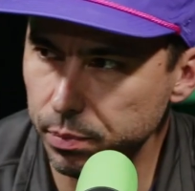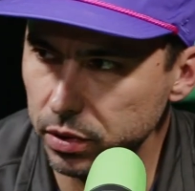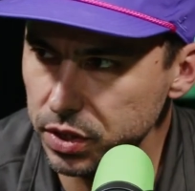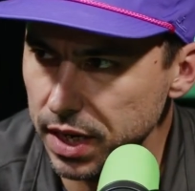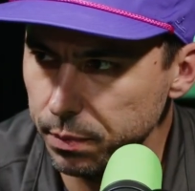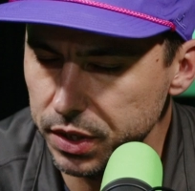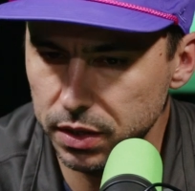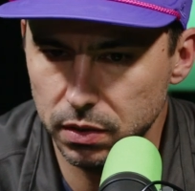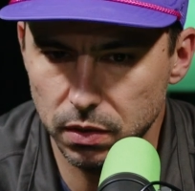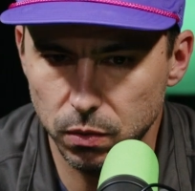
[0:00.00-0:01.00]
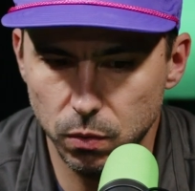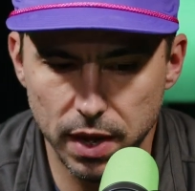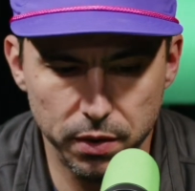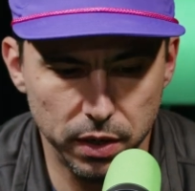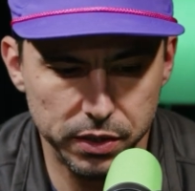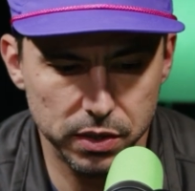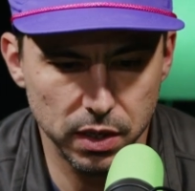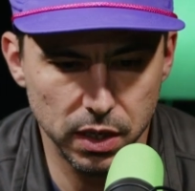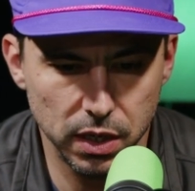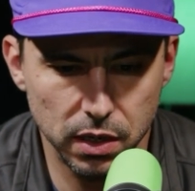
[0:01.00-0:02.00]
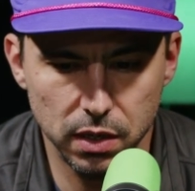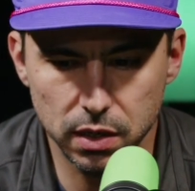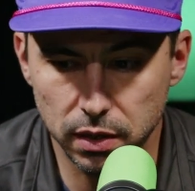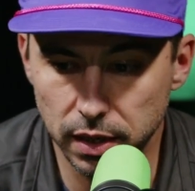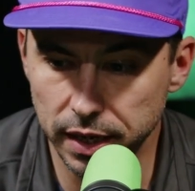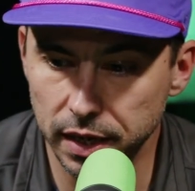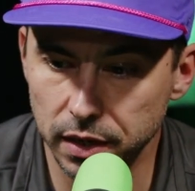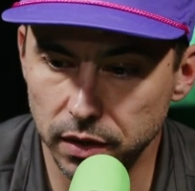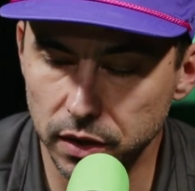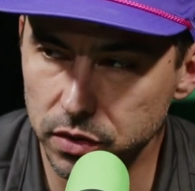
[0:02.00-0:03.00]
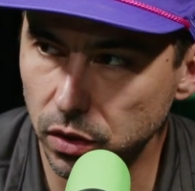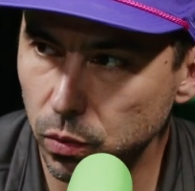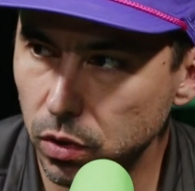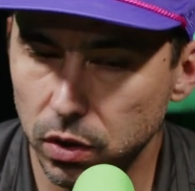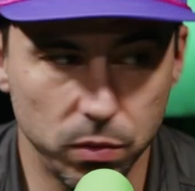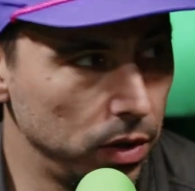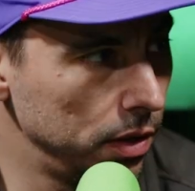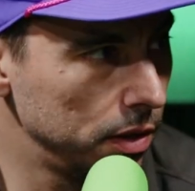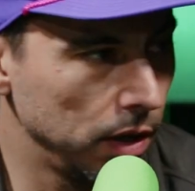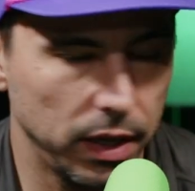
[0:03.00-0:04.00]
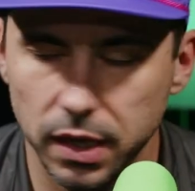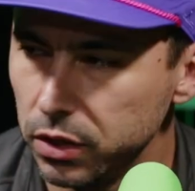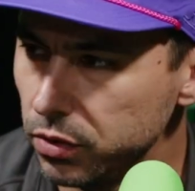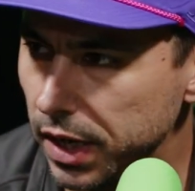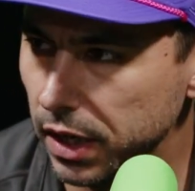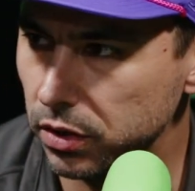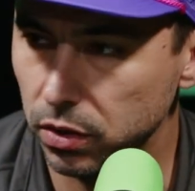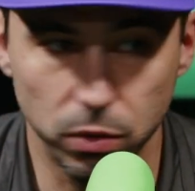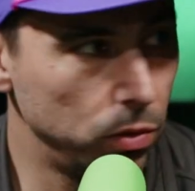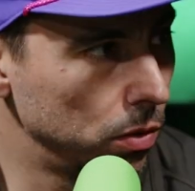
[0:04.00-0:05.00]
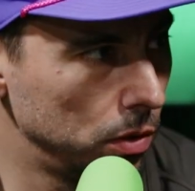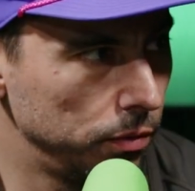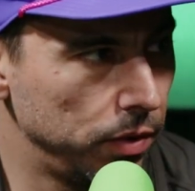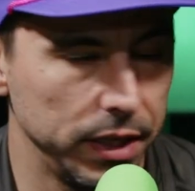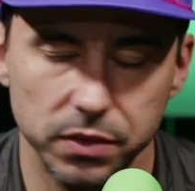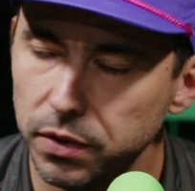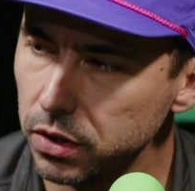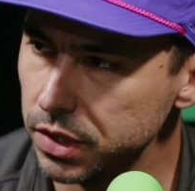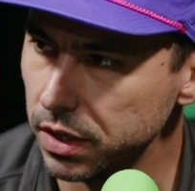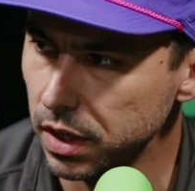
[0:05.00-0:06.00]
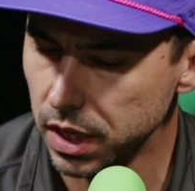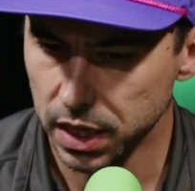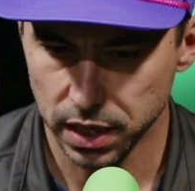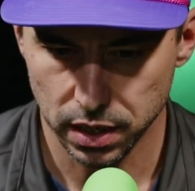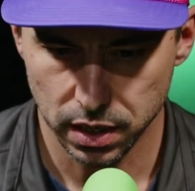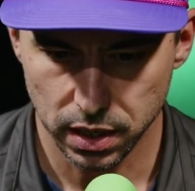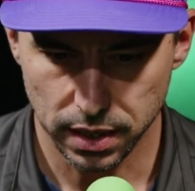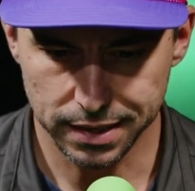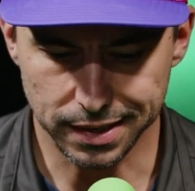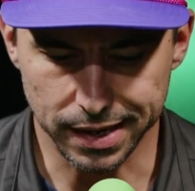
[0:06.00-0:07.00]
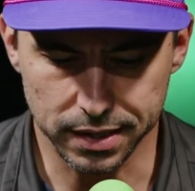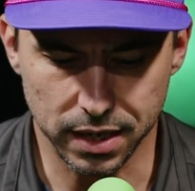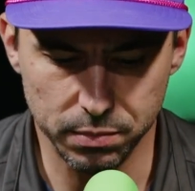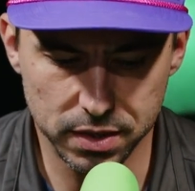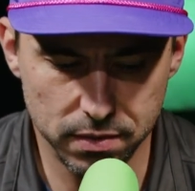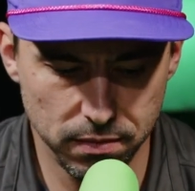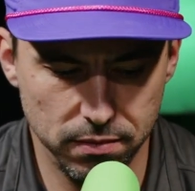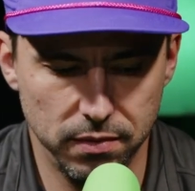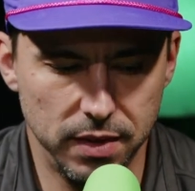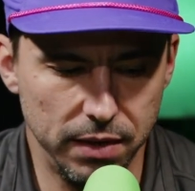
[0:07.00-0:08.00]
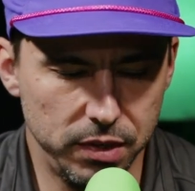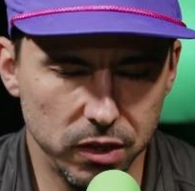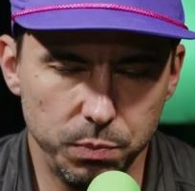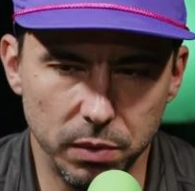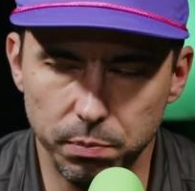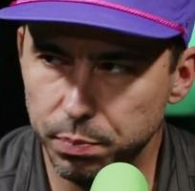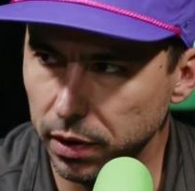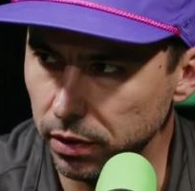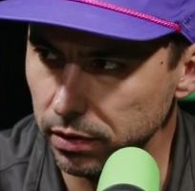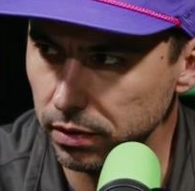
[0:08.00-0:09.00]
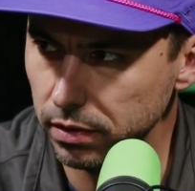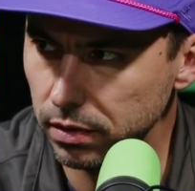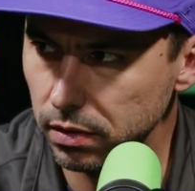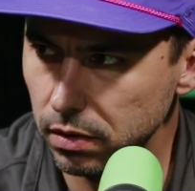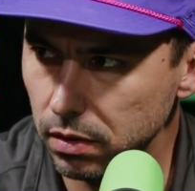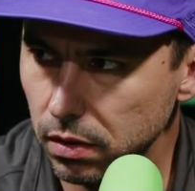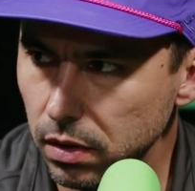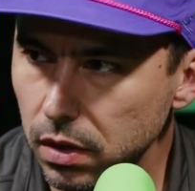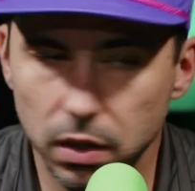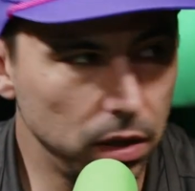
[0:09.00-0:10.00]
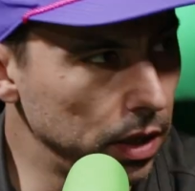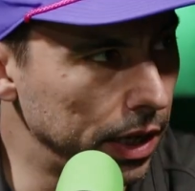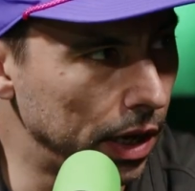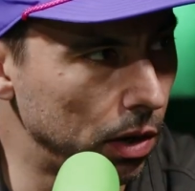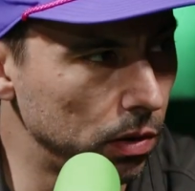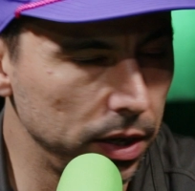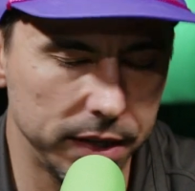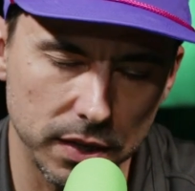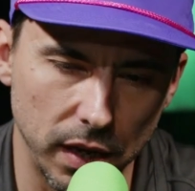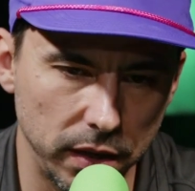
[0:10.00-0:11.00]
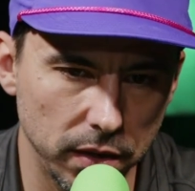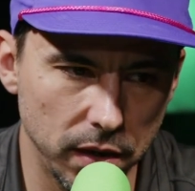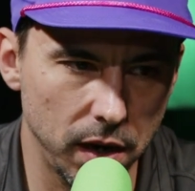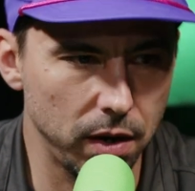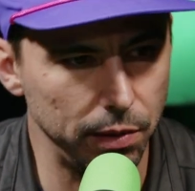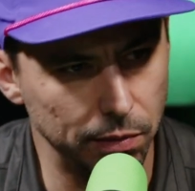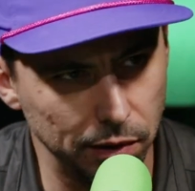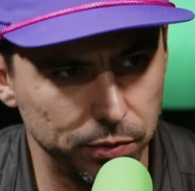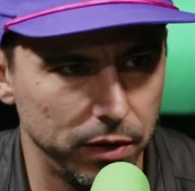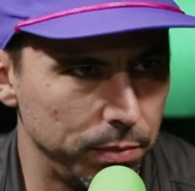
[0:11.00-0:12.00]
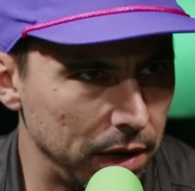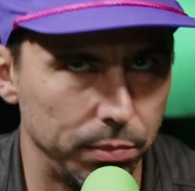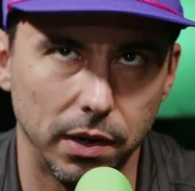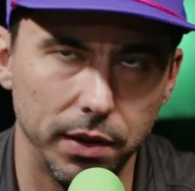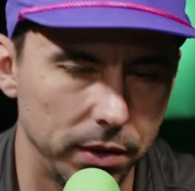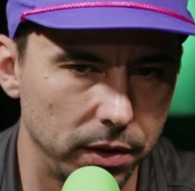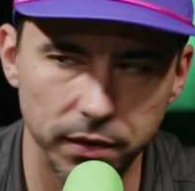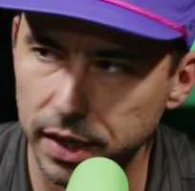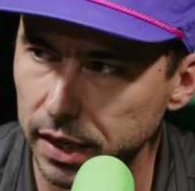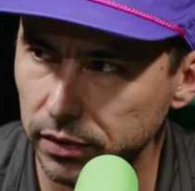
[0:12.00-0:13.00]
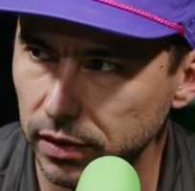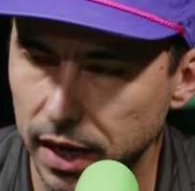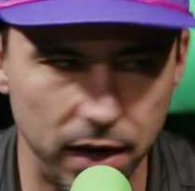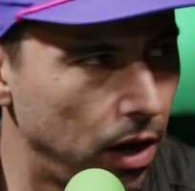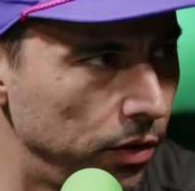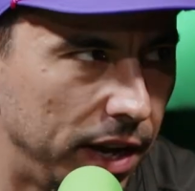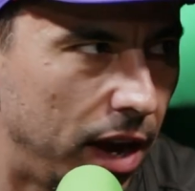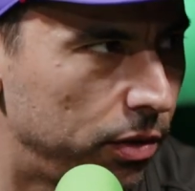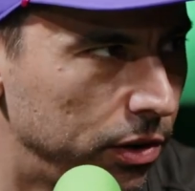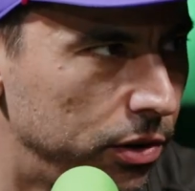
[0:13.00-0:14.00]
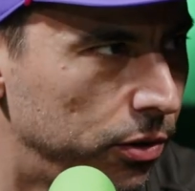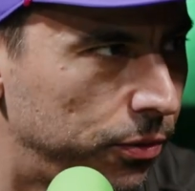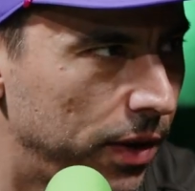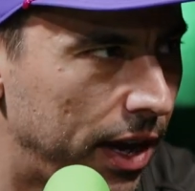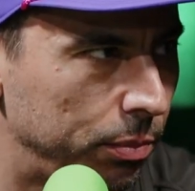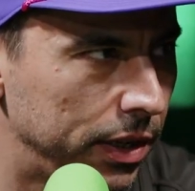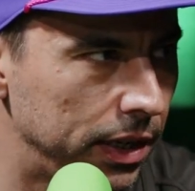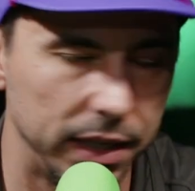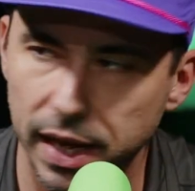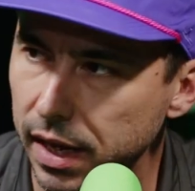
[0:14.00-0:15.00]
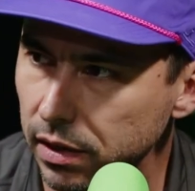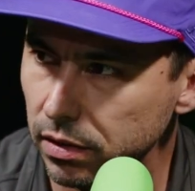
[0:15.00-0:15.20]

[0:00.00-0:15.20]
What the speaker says: perception, whether it's the client that's going to work with a contractor or vice versa, is a lot of times they've just been burnt. Yeah. You know, it's like, oh, I worked with my brother on this and I'll never use family again.